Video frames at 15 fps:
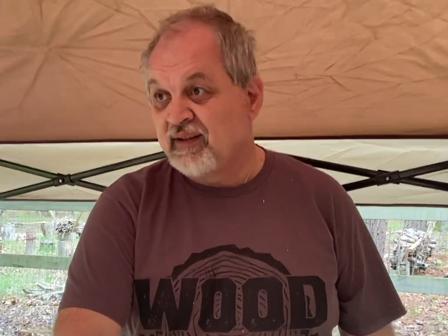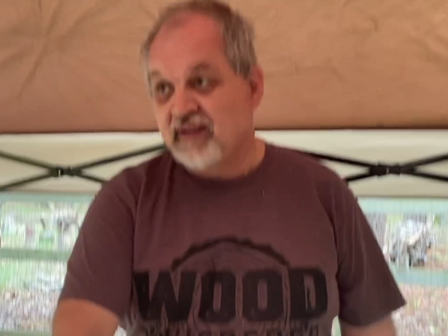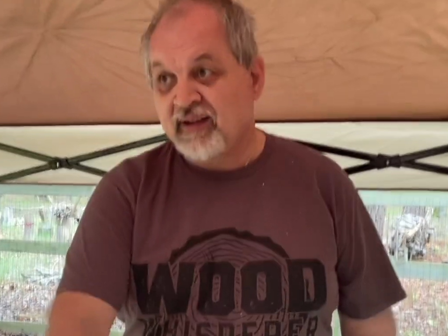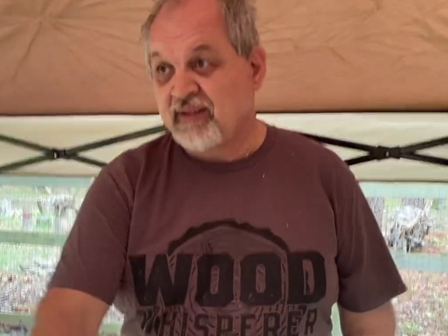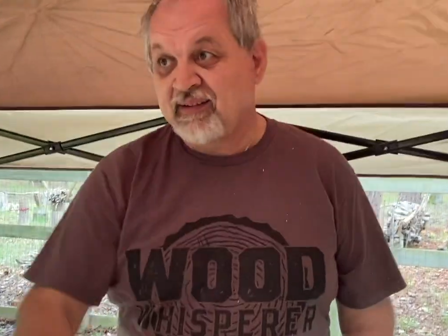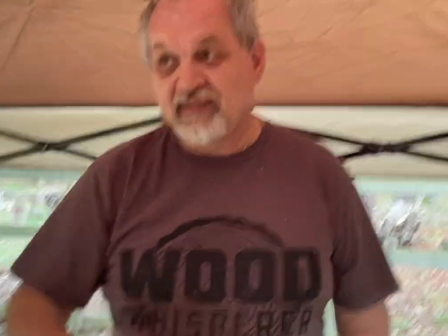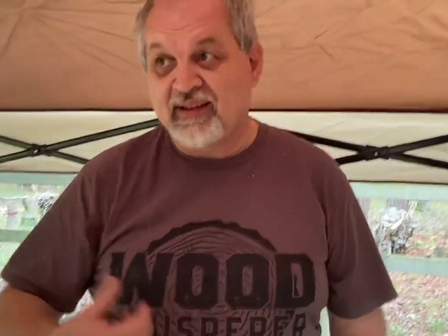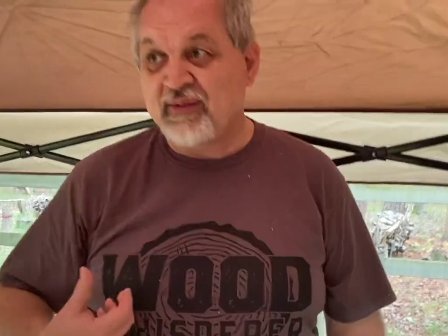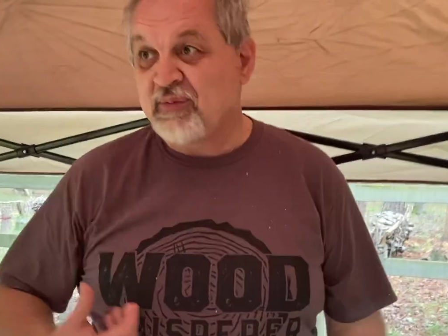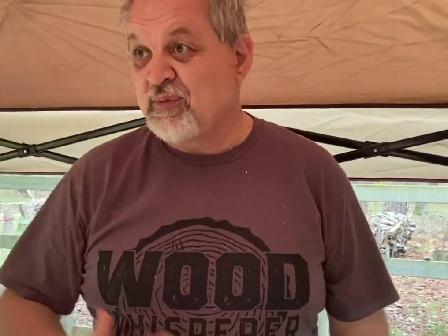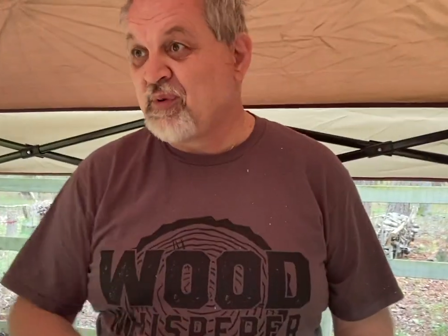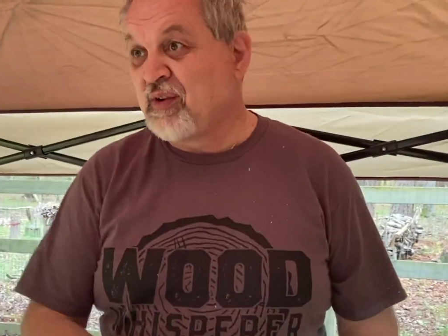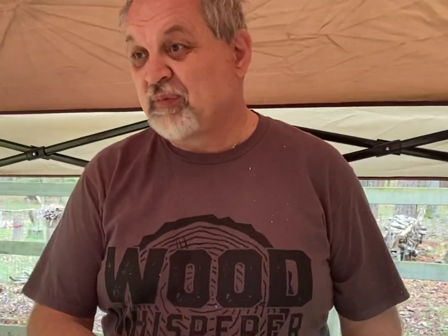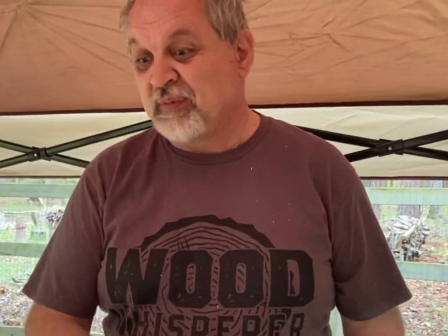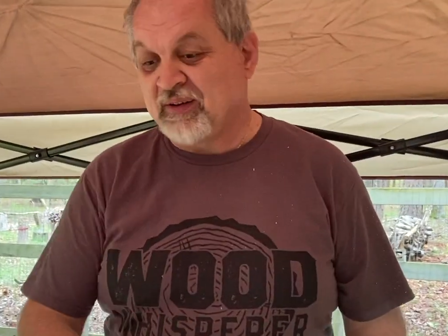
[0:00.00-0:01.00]
Well, on
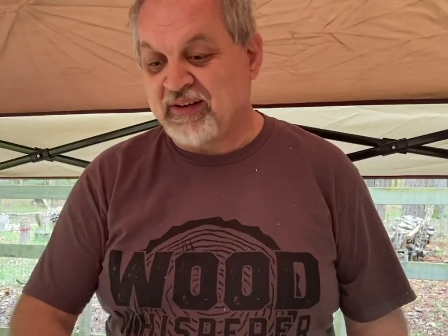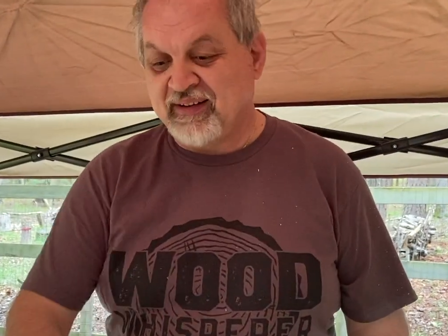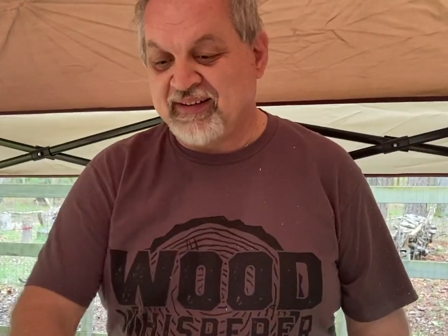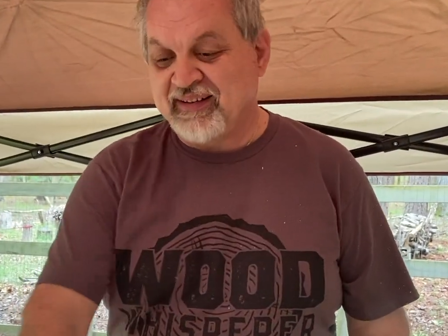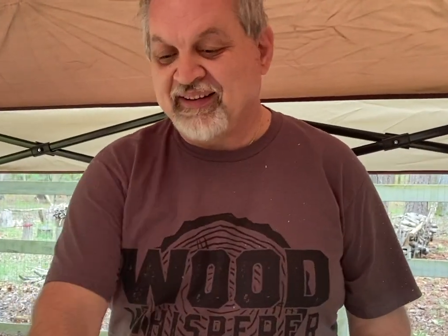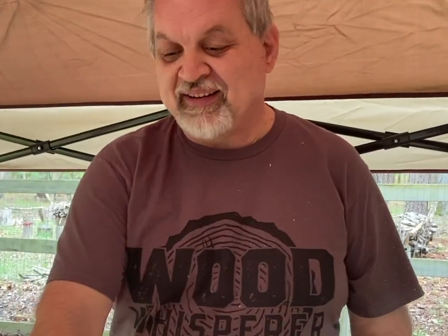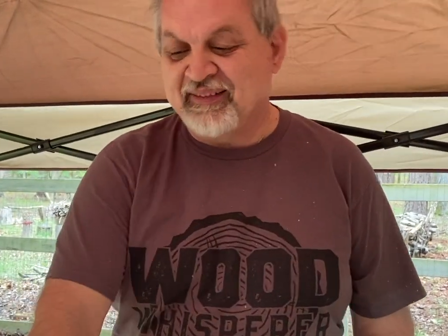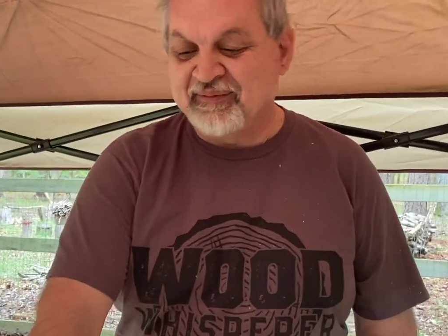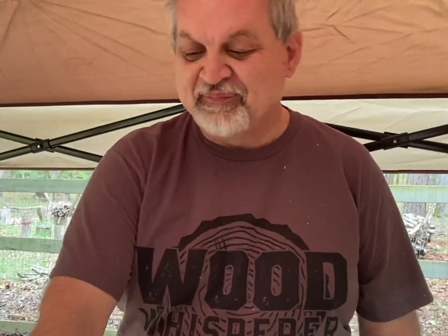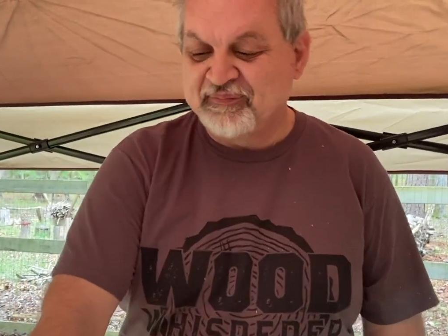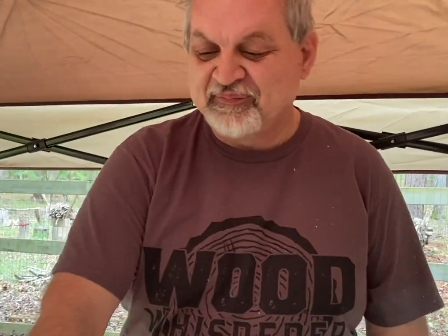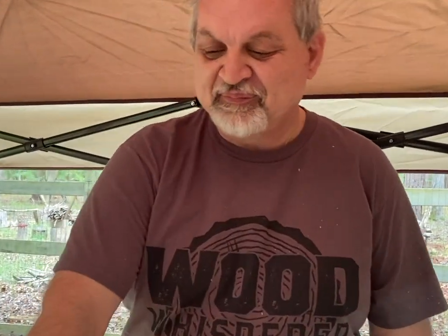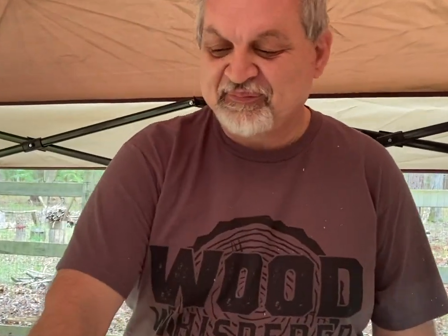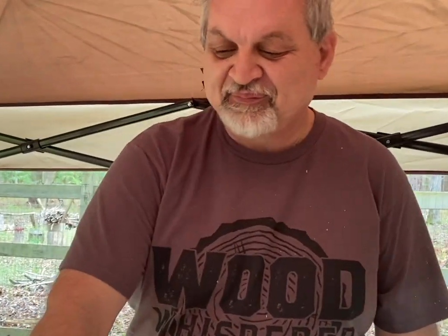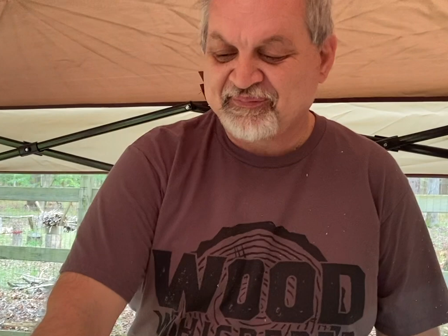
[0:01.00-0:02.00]
your
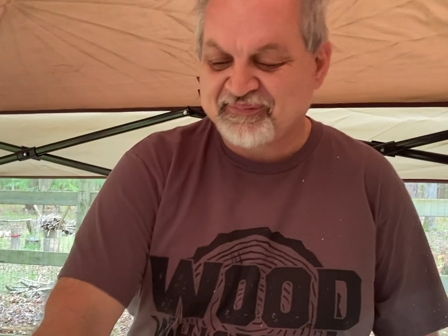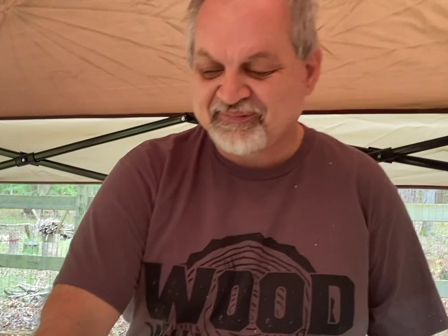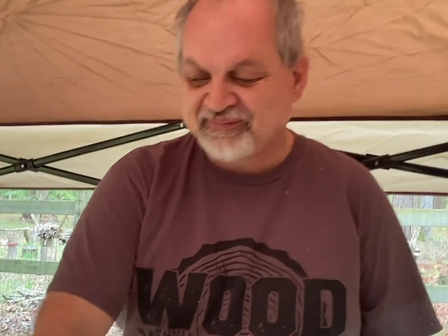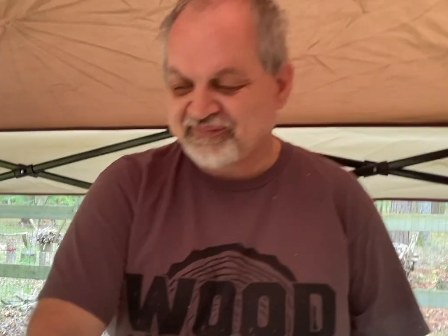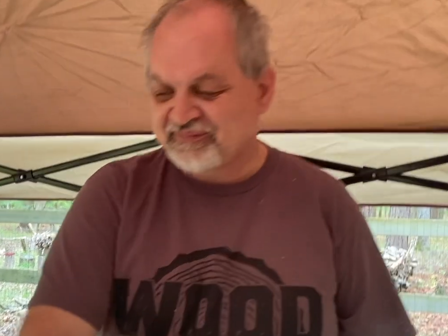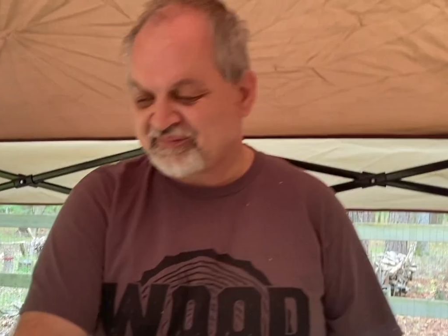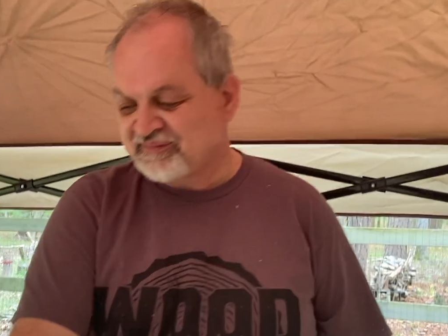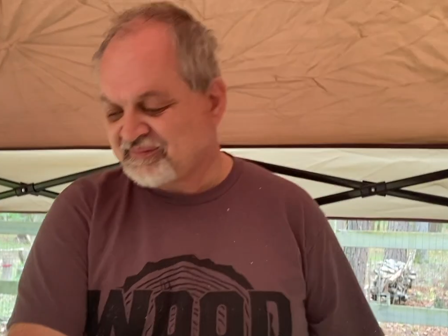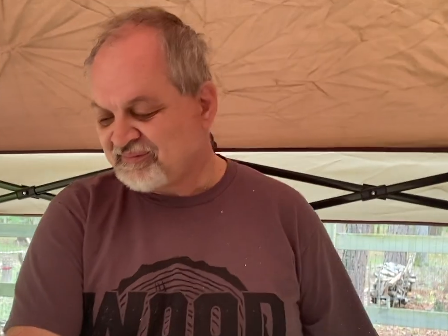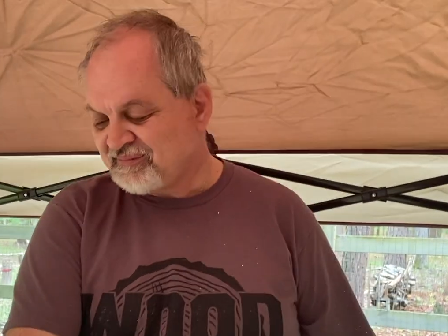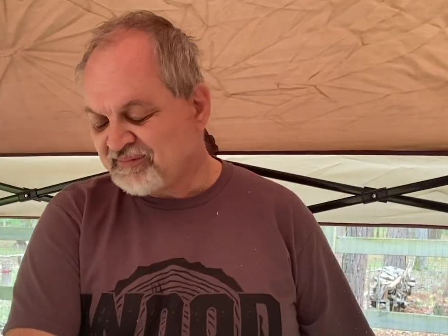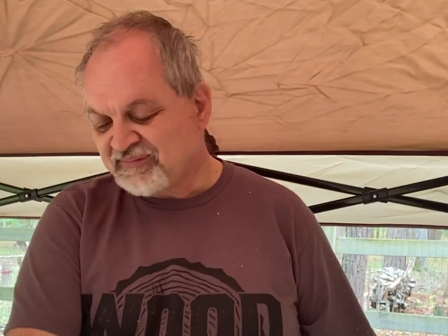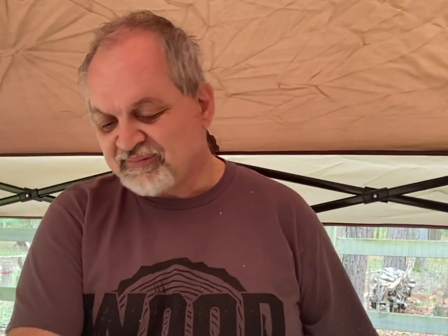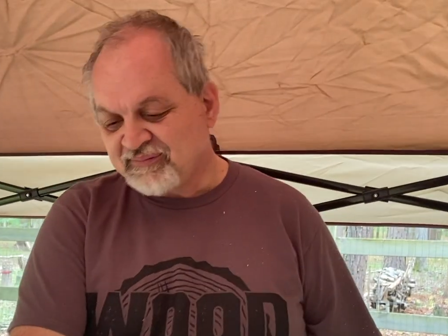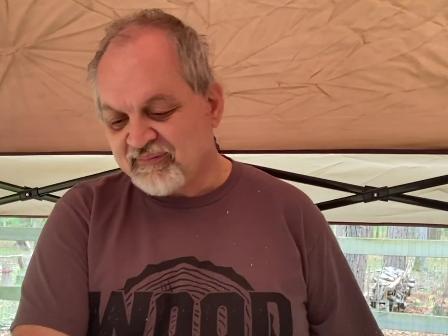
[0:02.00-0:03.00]
shirt it says
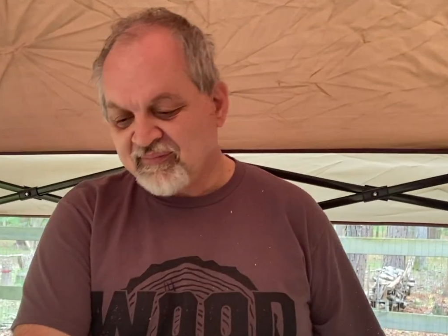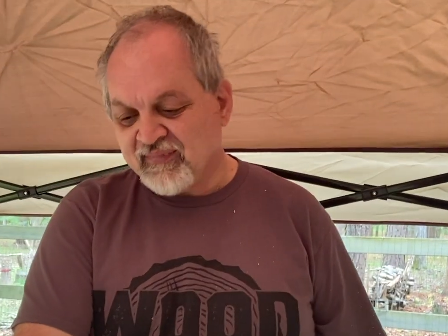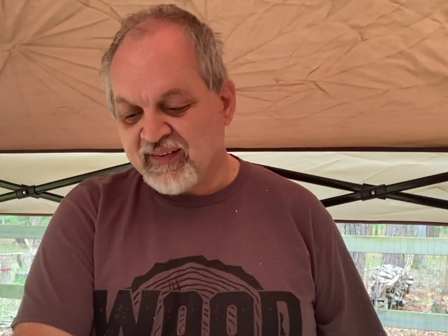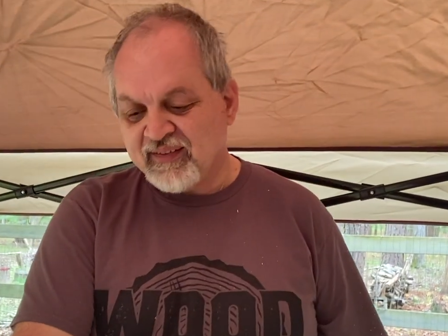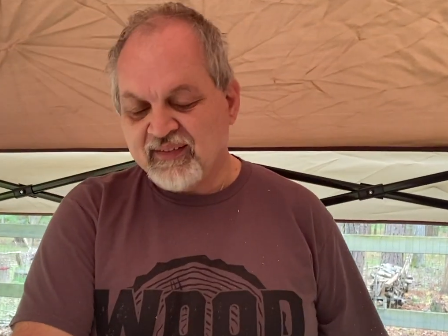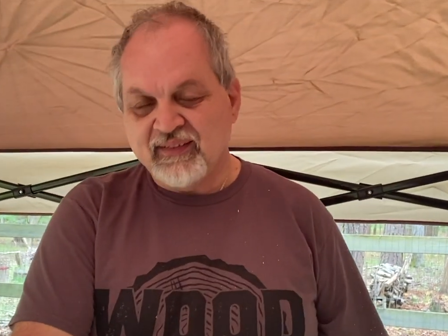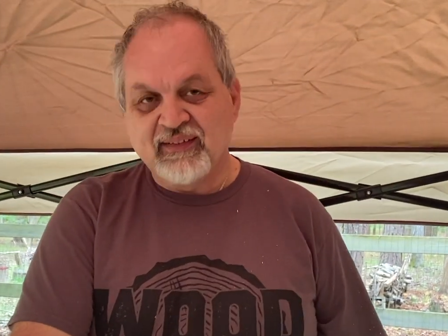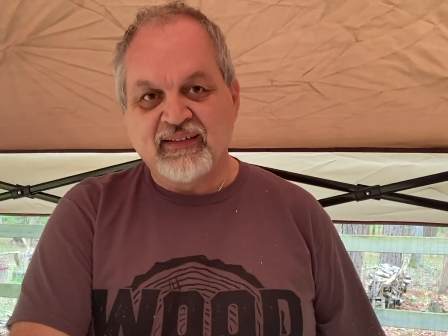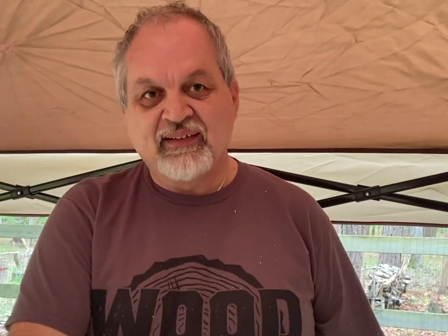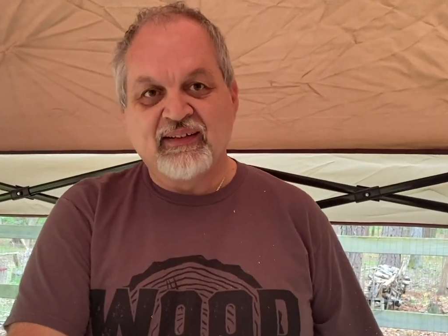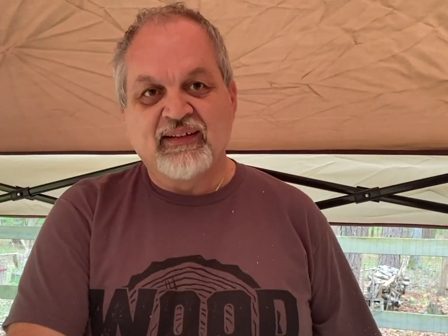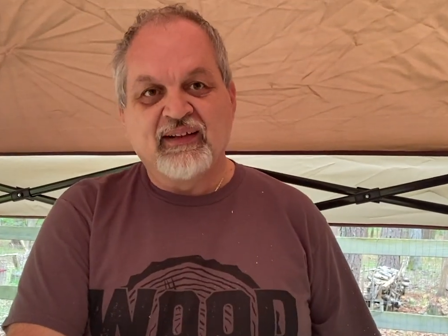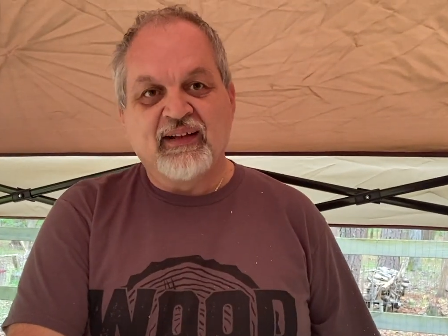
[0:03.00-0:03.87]
Whisperer, so we'll go with that today.